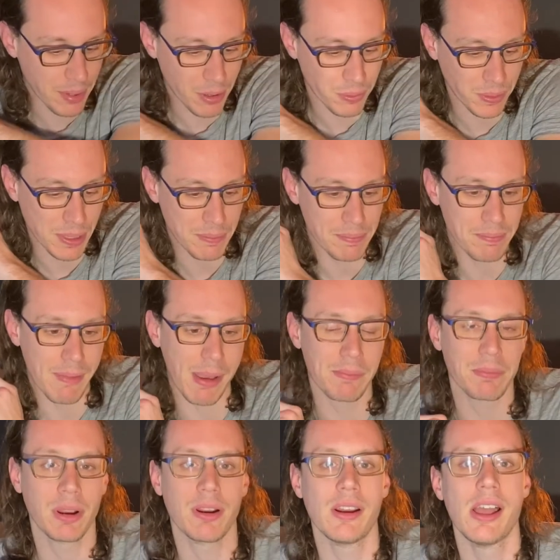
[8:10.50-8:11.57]

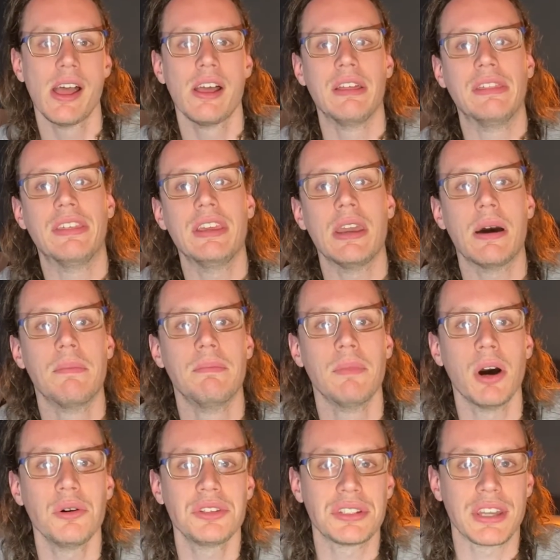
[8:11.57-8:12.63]
remember, the
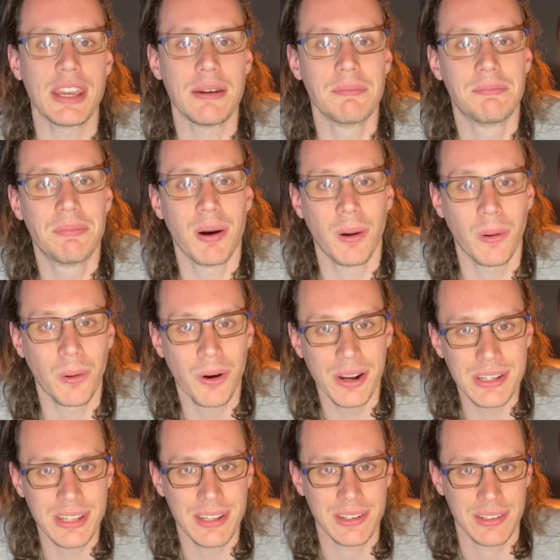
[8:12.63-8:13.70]
most
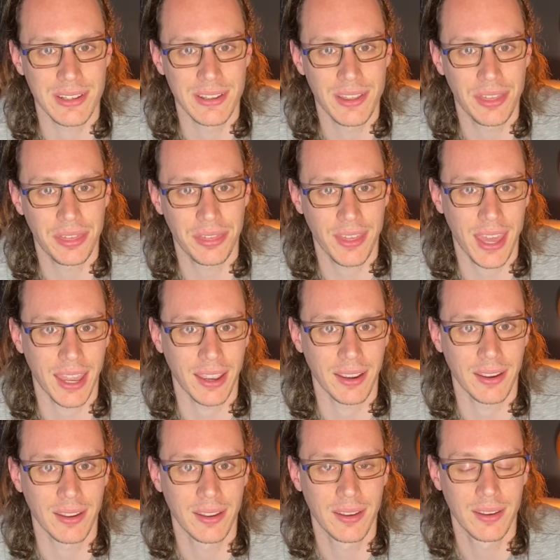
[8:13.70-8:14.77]
important thing
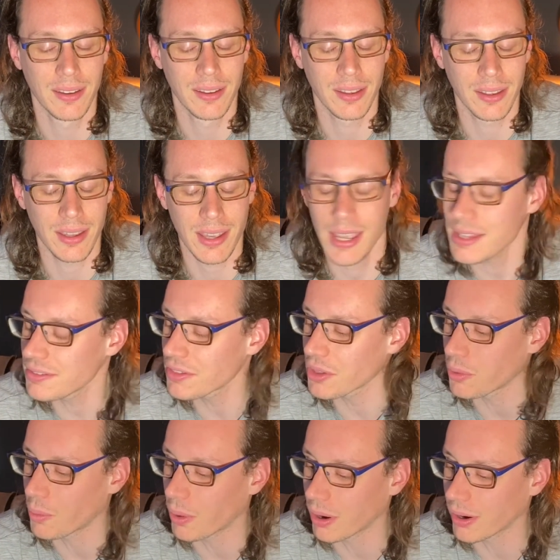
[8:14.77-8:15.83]
in the
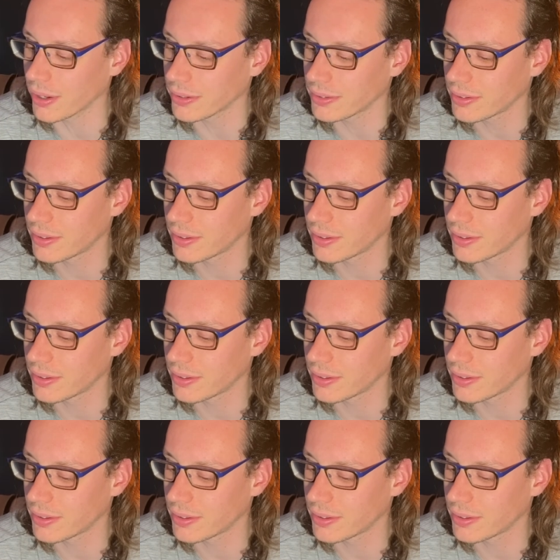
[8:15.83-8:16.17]
world